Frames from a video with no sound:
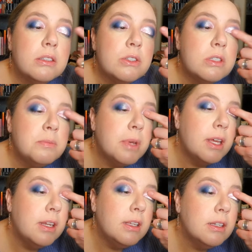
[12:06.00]
Just
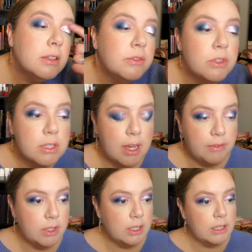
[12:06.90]
patting it on the first half
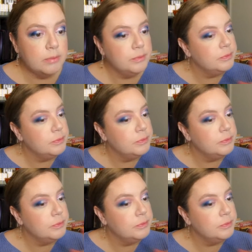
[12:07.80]
of the lid.